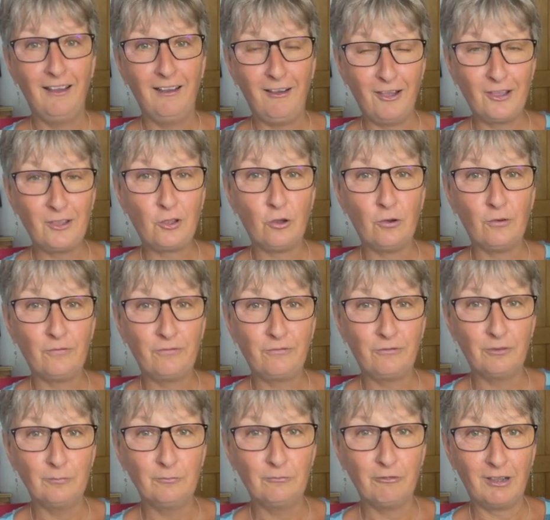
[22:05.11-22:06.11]
I got
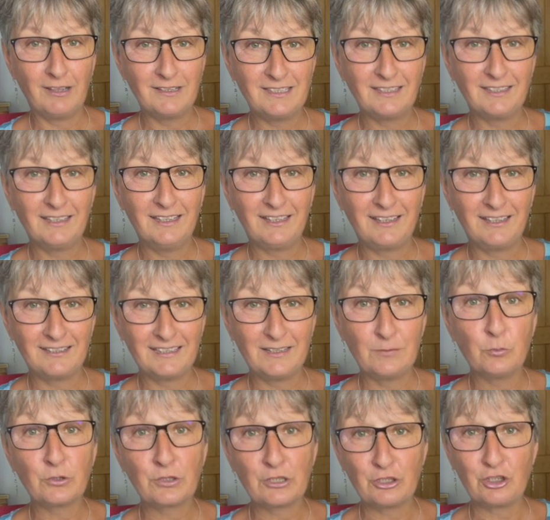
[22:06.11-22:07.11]
from writing it, because it
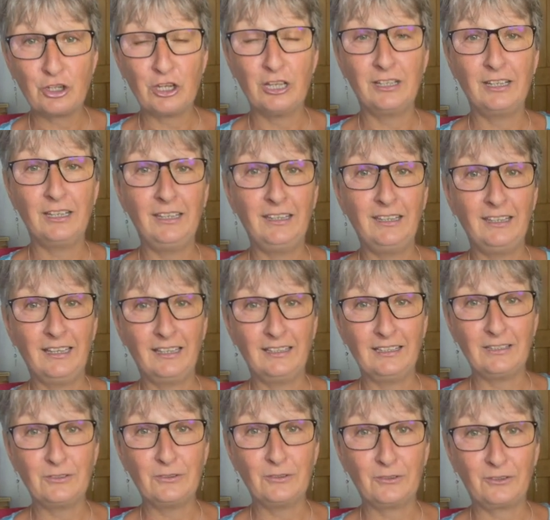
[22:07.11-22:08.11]
was a journey and
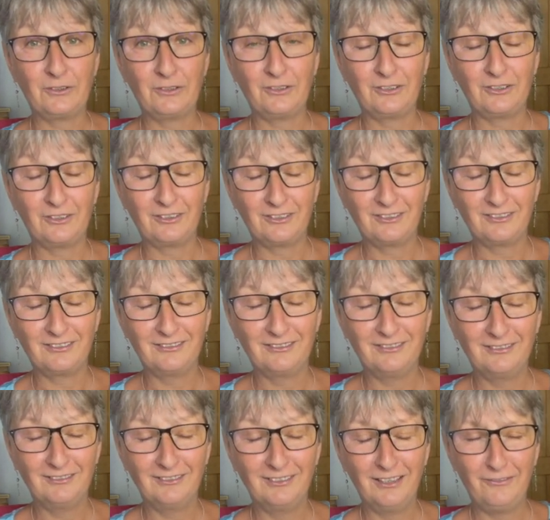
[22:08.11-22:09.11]
it took
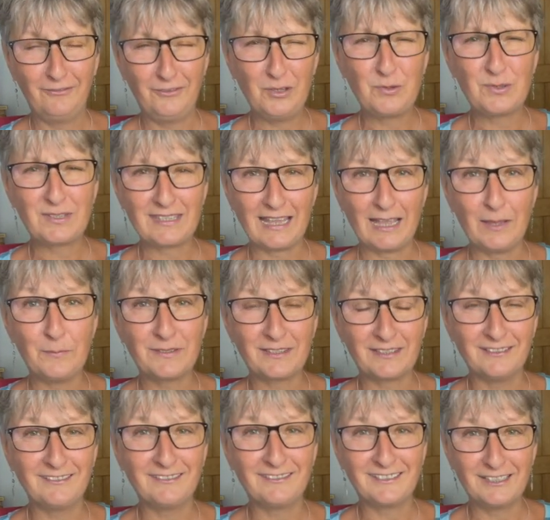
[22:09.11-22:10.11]
a few stabs
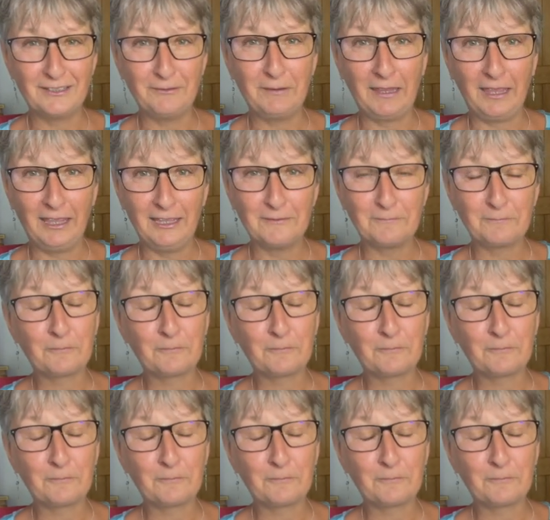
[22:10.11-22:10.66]
at doing it.